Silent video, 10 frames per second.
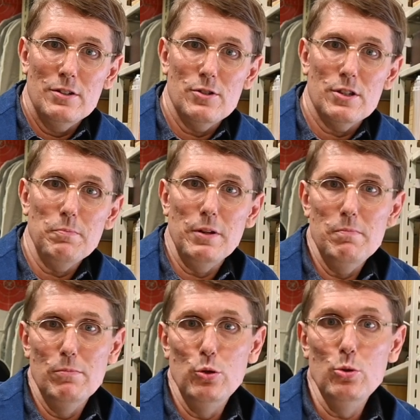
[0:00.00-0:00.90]
to simply
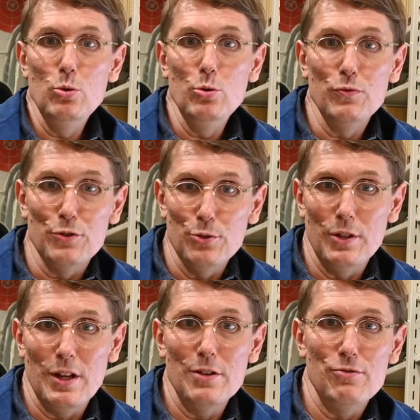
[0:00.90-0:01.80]
move to
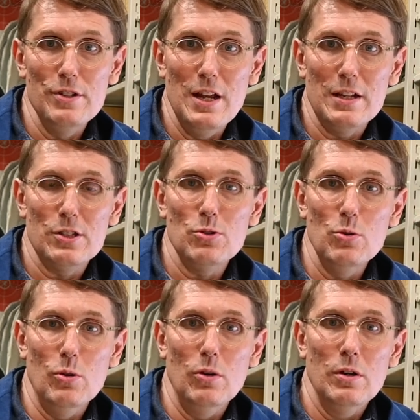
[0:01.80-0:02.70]
the country next
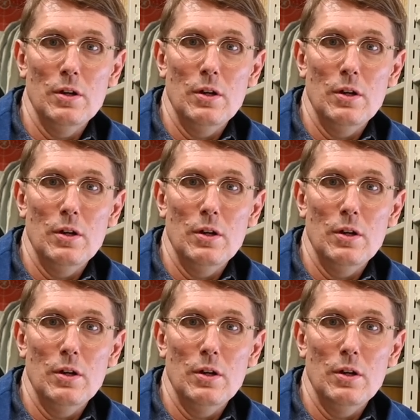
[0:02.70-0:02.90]
door,